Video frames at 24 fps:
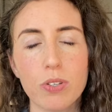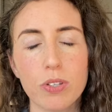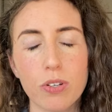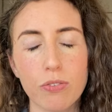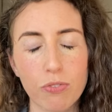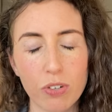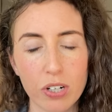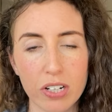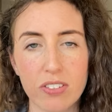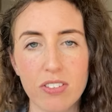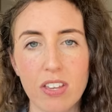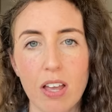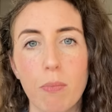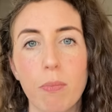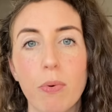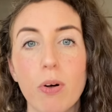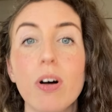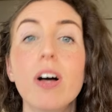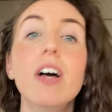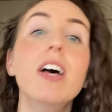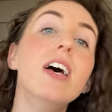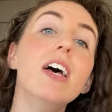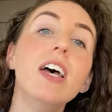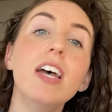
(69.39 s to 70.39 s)
So for
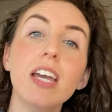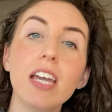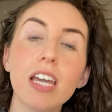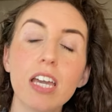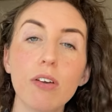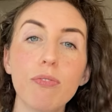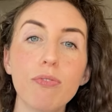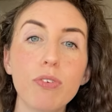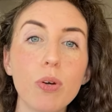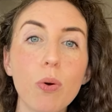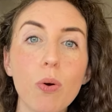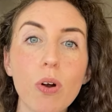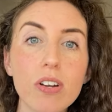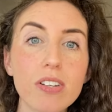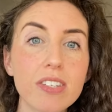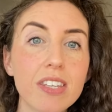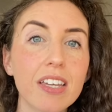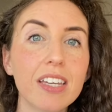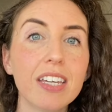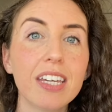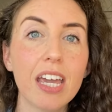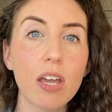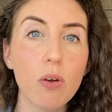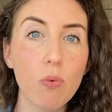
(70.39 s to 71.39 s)
example, if you are
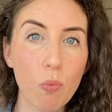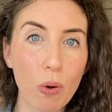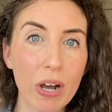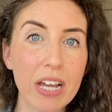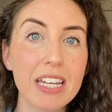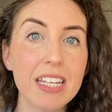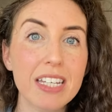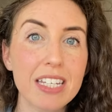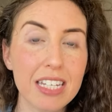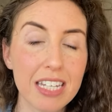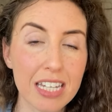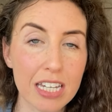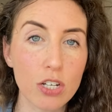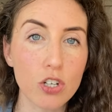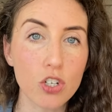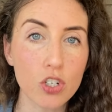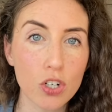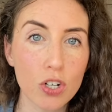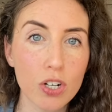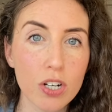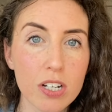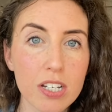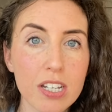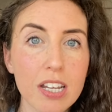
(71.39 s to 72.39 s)
selling a white
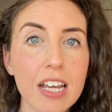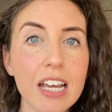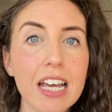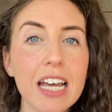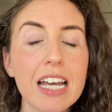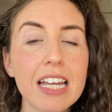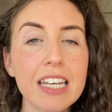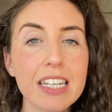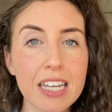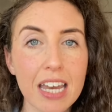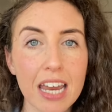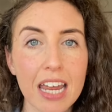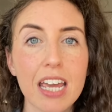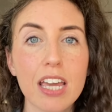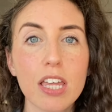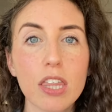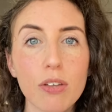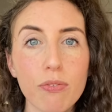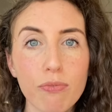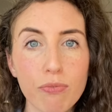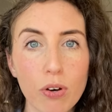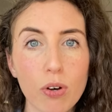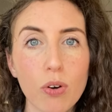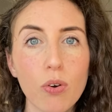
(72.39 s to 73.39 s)
t-shirt, take
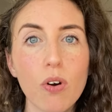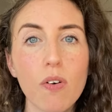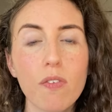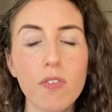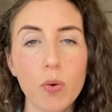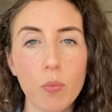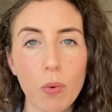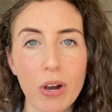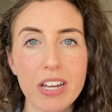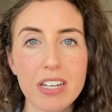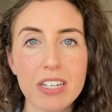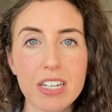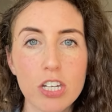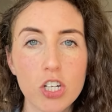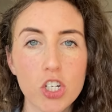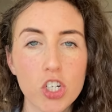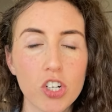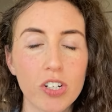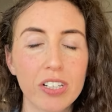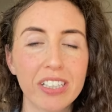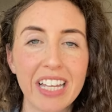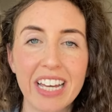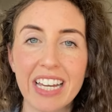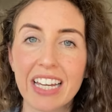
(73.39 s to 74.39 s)
the photo of the white
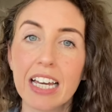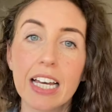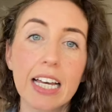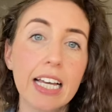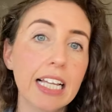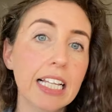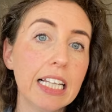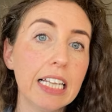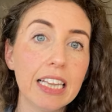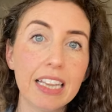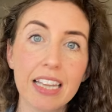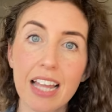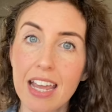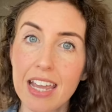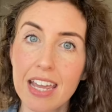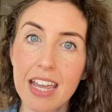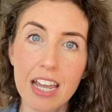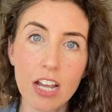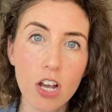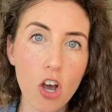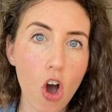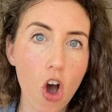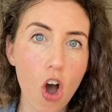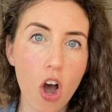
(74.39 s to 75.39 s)
t-shirt like
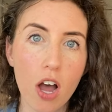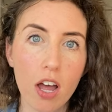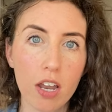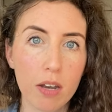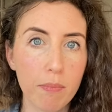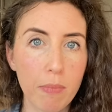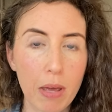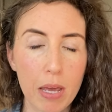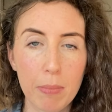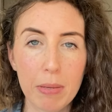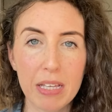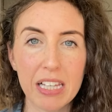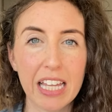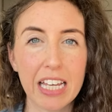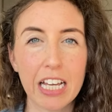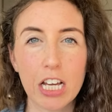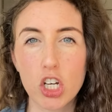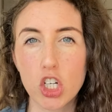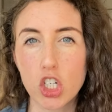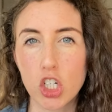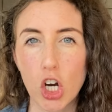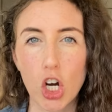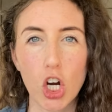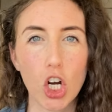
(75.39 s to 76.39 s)
laying on maybe like
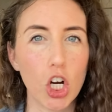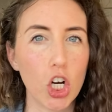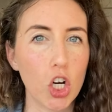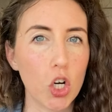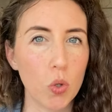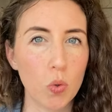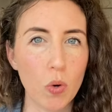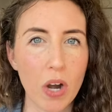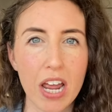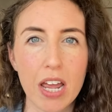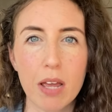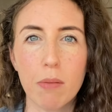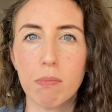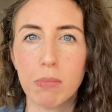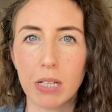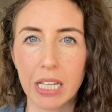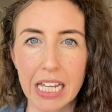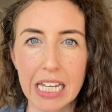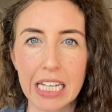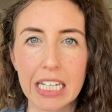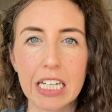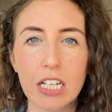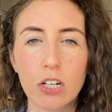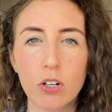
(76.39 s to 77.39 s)
a dark gray
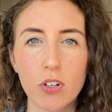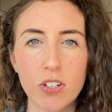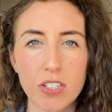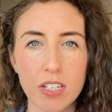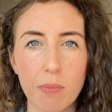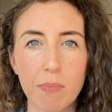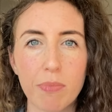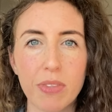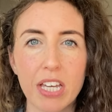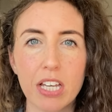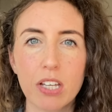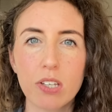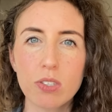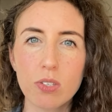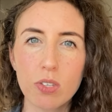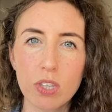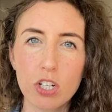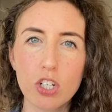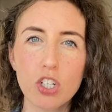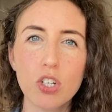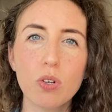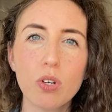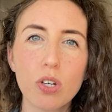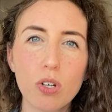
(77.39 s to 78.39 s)
blanket or something so
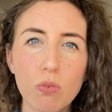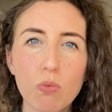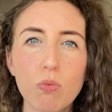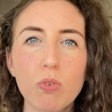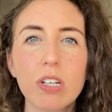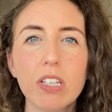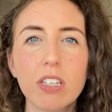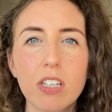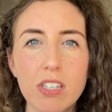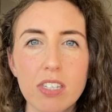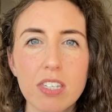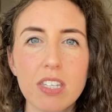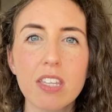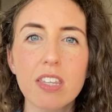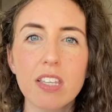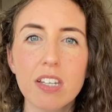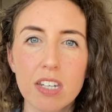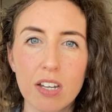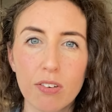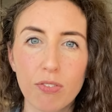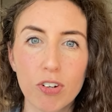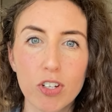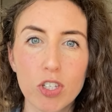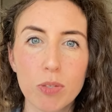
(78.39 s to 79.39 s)
that you can really see the
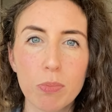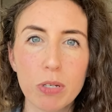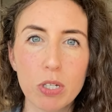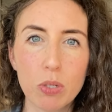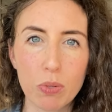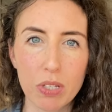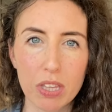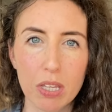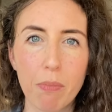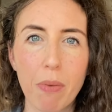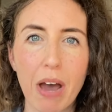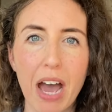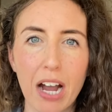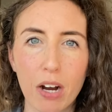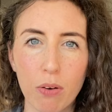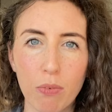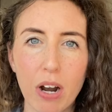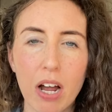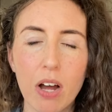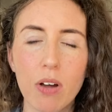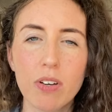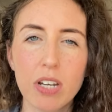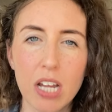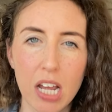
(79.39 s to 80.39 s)
difference between the
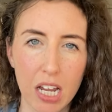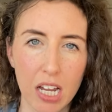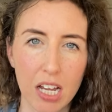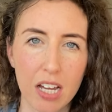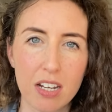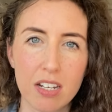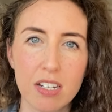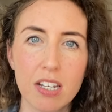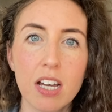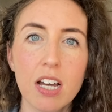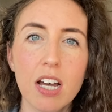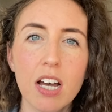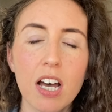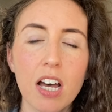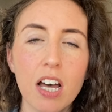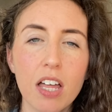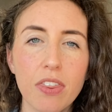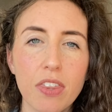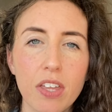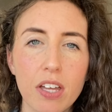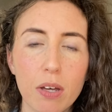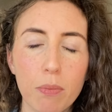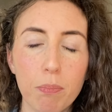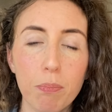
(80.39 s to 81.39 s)
background and
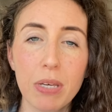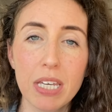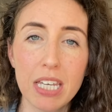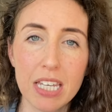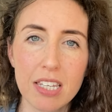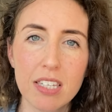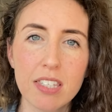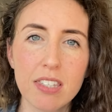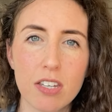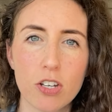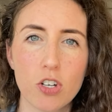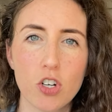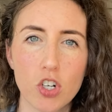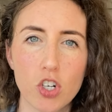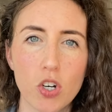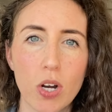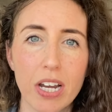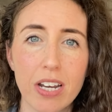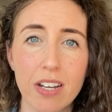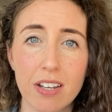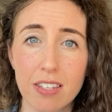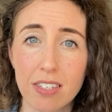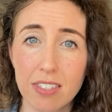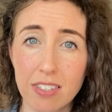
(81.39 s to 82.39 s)
the piece that you're
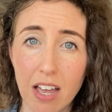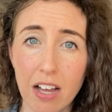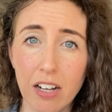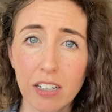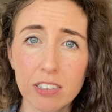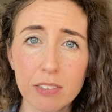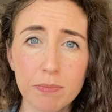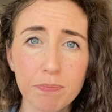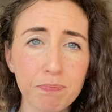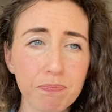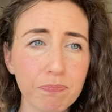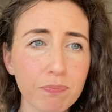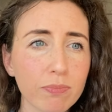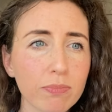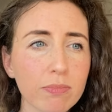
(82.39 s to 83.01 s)
trying to sell.